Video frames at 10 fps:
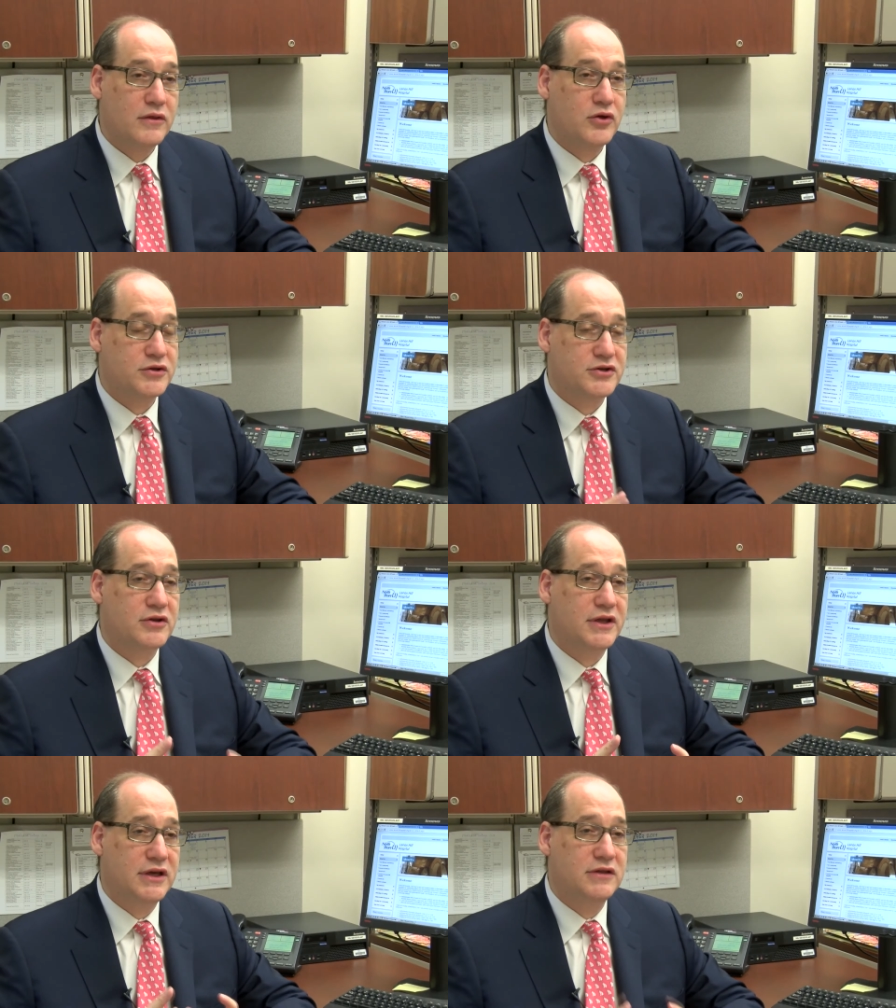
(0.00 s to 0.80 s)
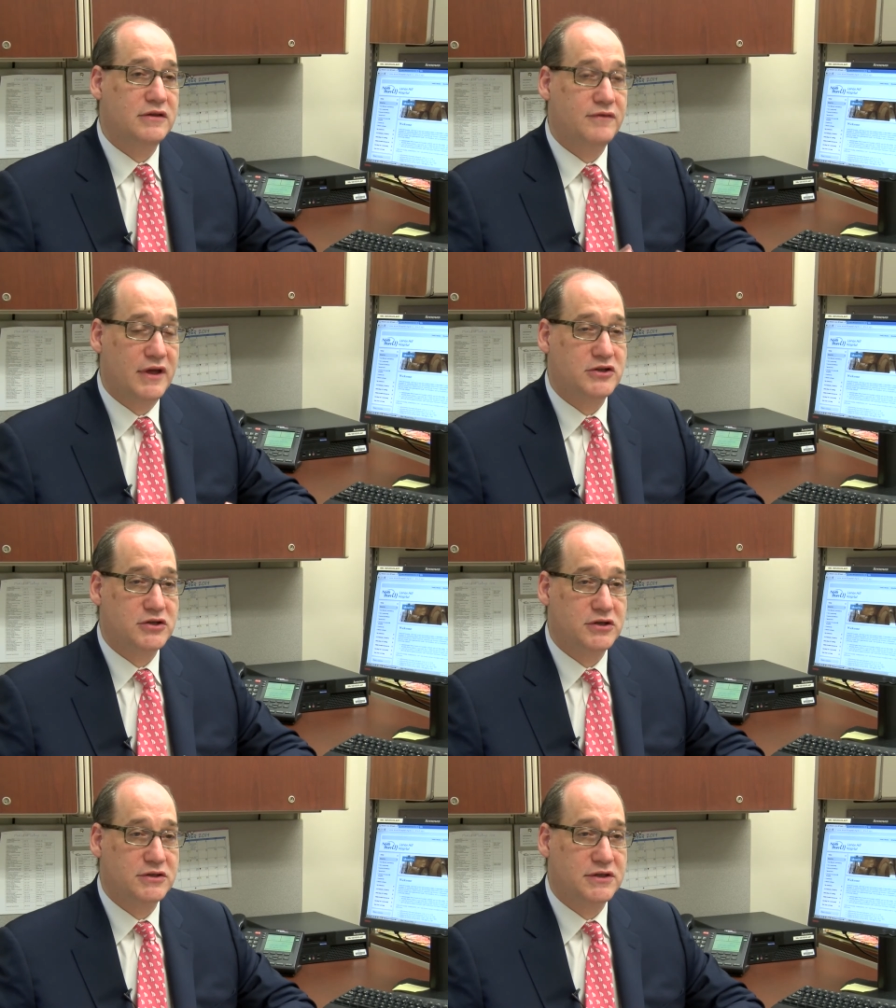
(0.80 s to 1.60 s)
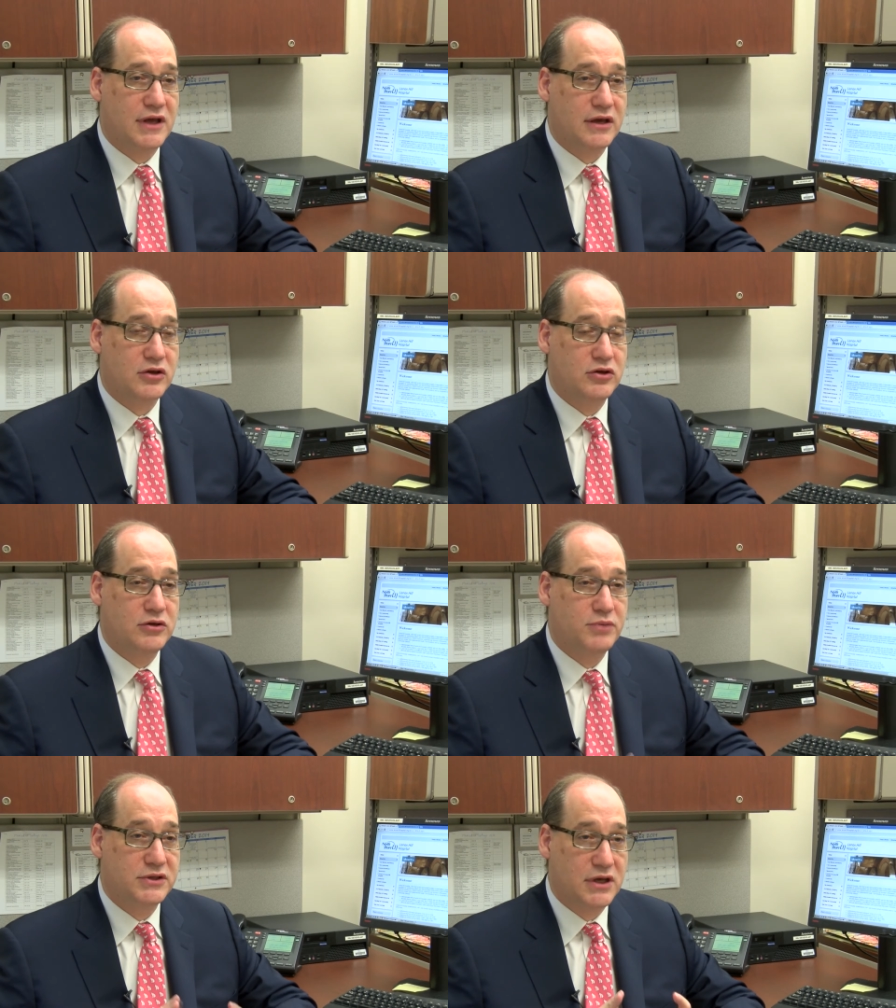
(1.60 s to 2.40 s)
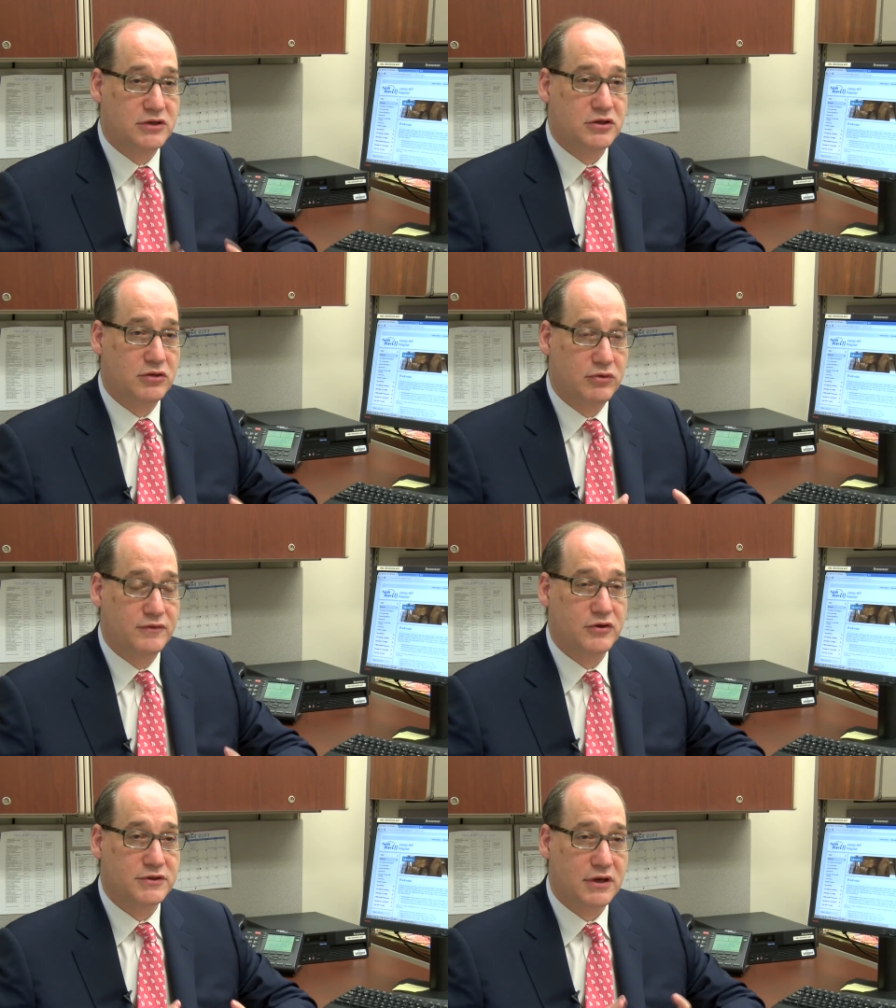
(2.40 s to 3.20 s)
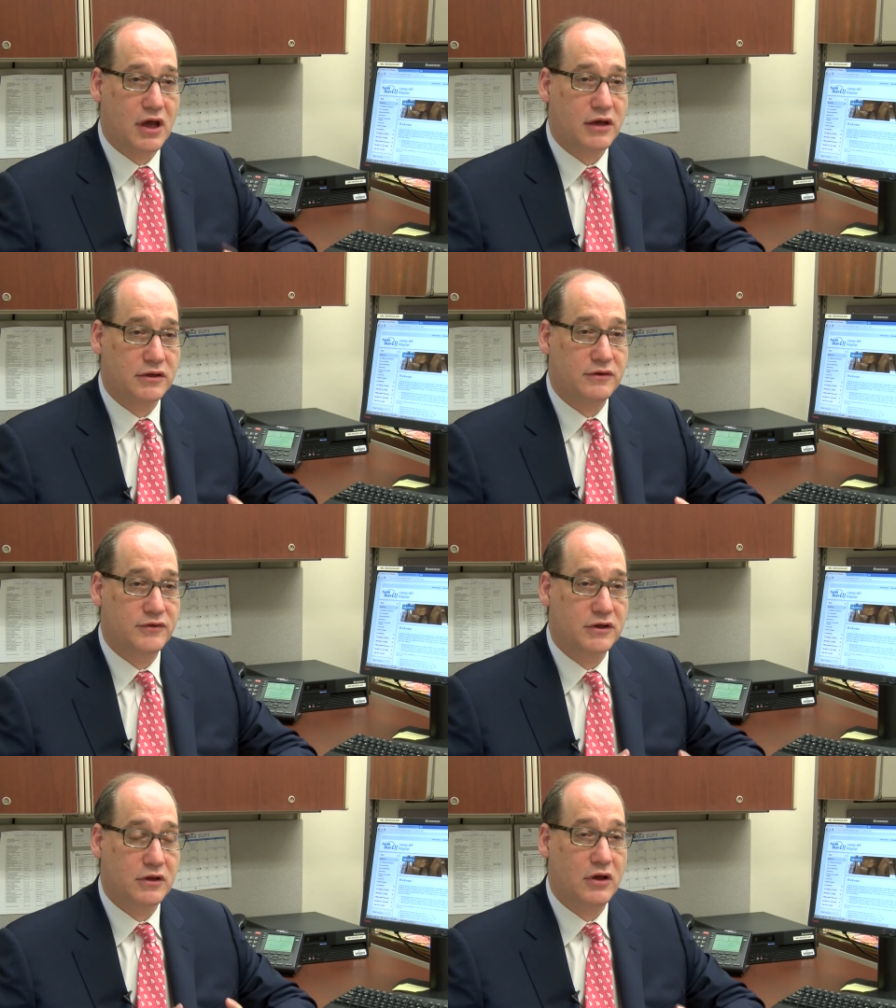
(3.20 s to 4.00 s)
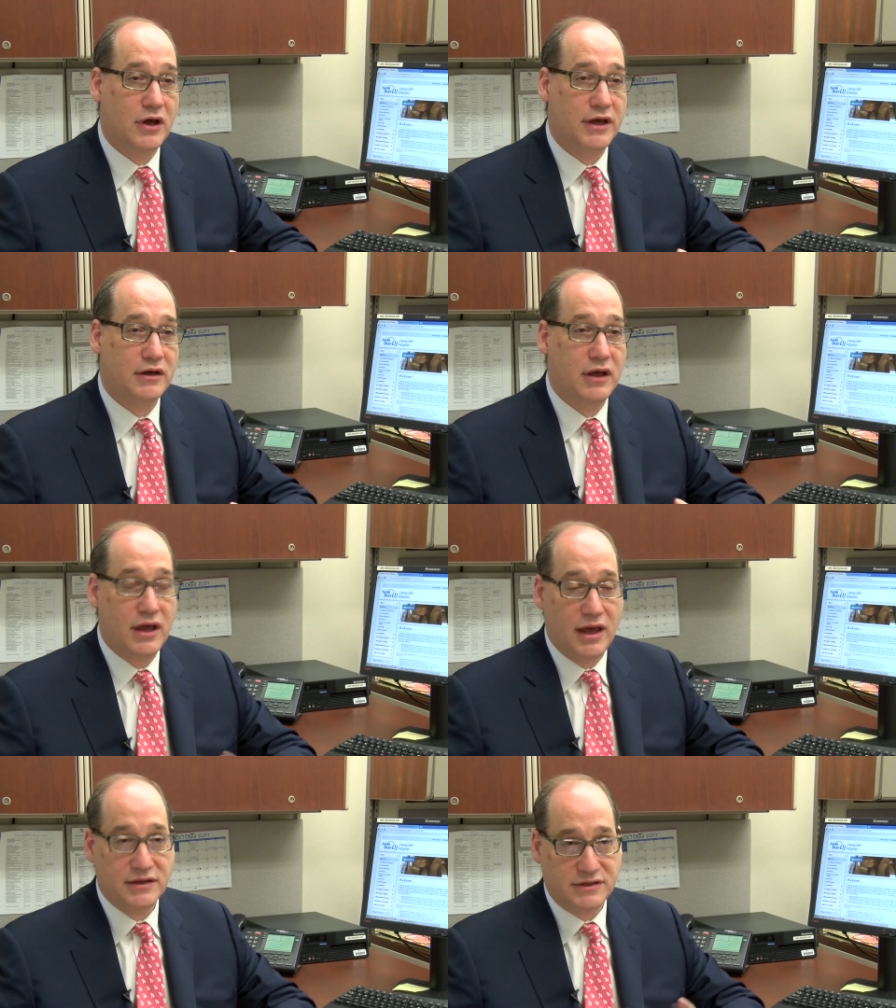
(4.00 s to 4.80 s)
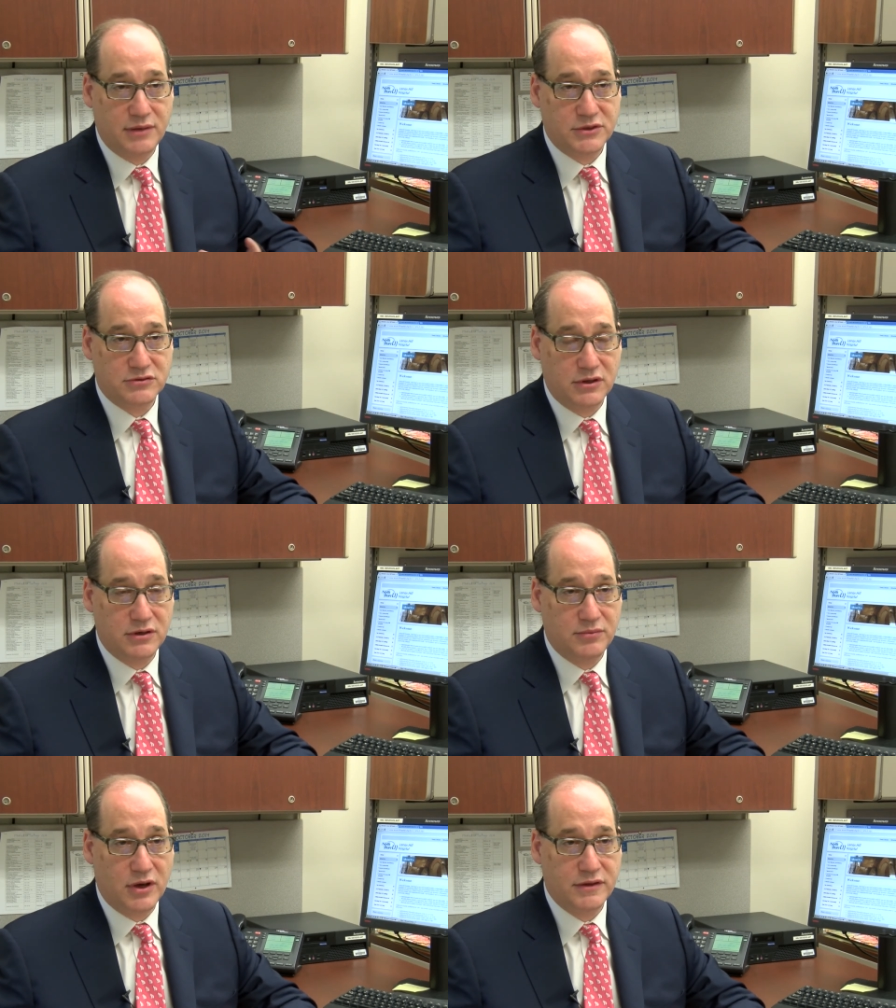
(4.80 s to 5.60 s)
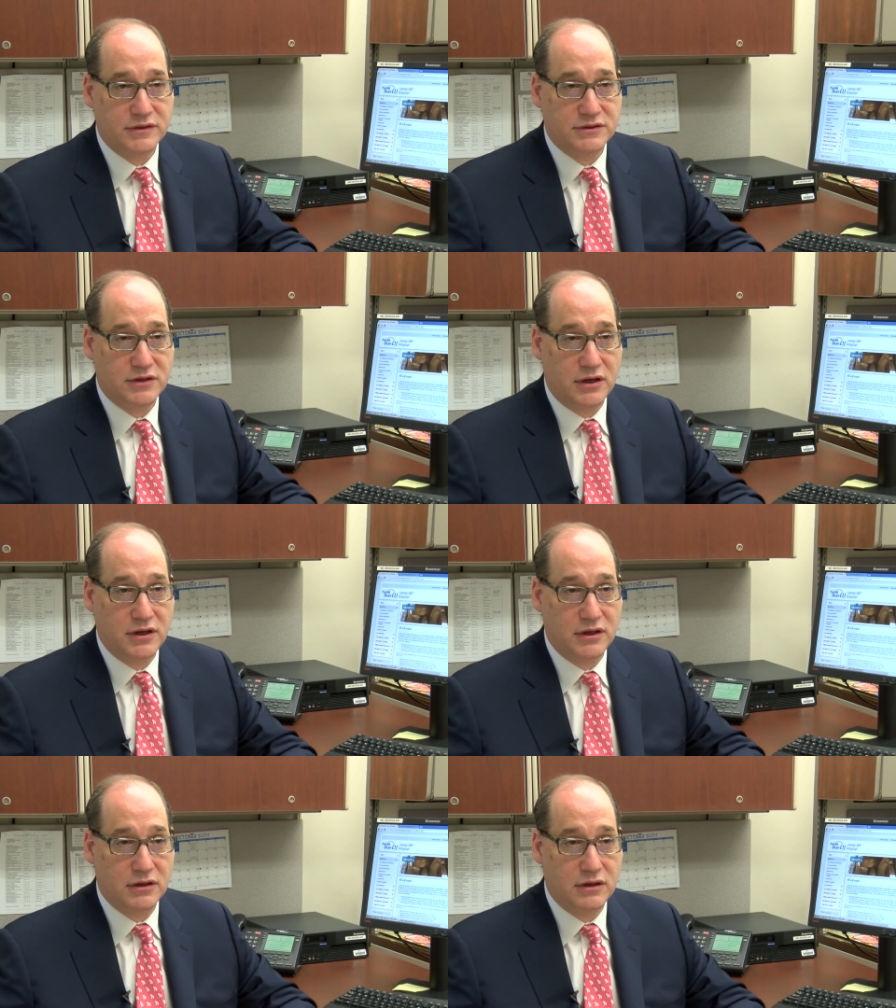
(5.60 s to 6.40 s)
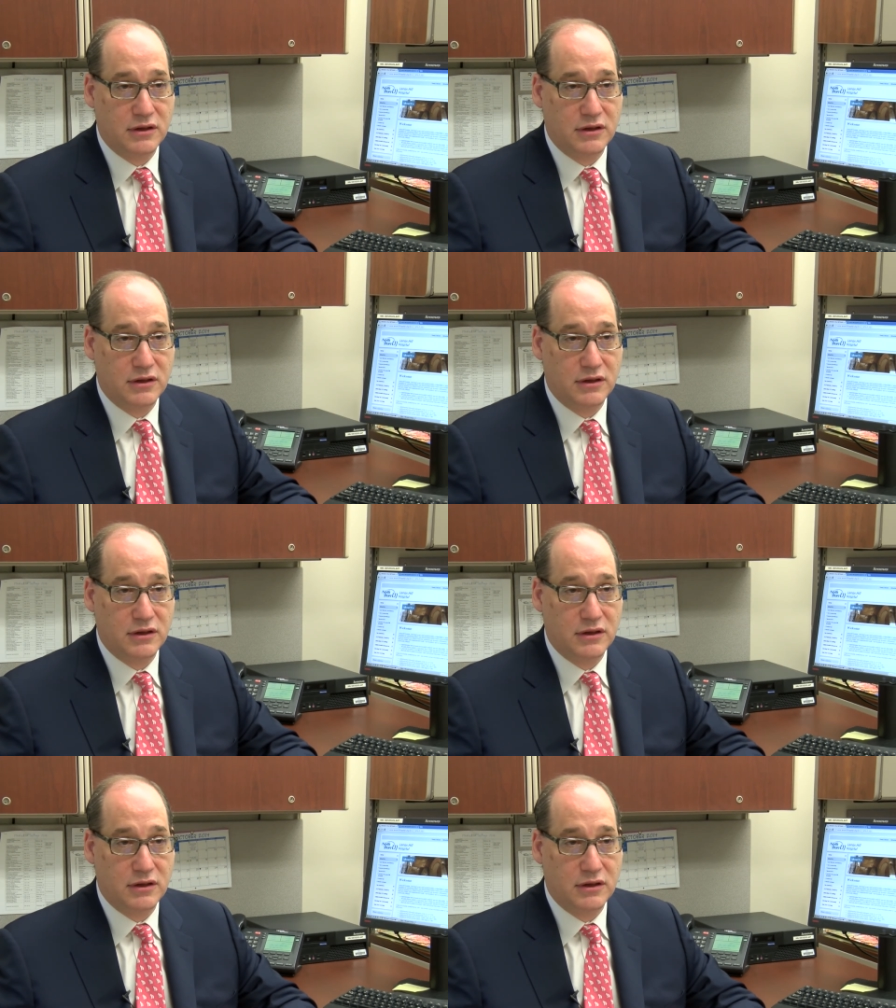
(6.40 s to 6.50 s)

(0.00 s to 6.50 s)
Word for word: There are certainly interventions that could potentially reverse the cognitive decline as demonstrated by this study.